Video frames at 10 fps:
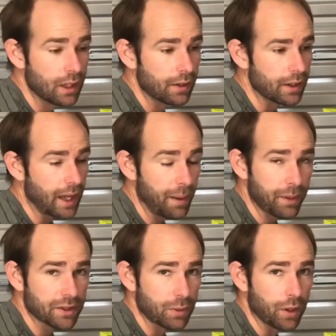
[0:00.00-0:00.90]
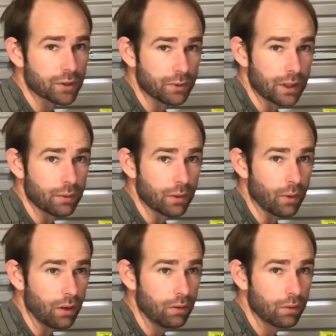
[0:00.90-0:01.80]
The app actually works really
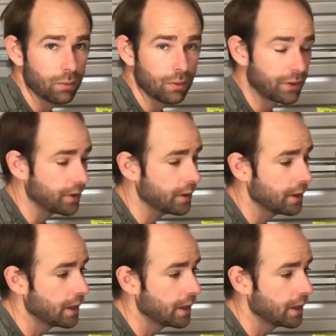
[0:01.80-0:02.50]
well with it.